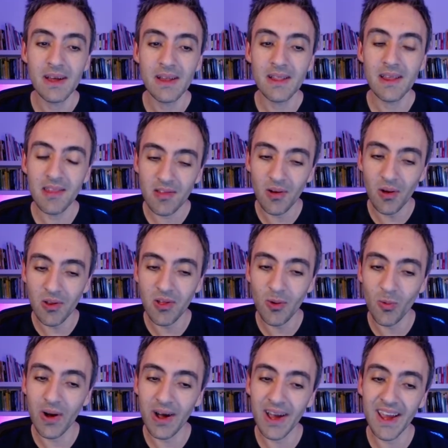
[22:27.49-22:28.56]
This is also
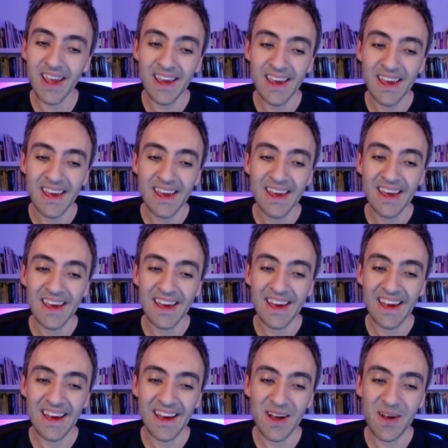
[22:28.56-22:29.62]
why,
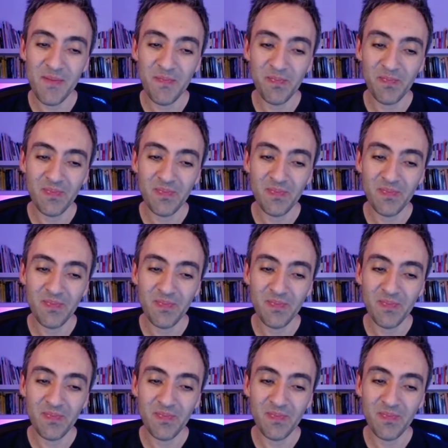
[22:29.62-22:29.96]
the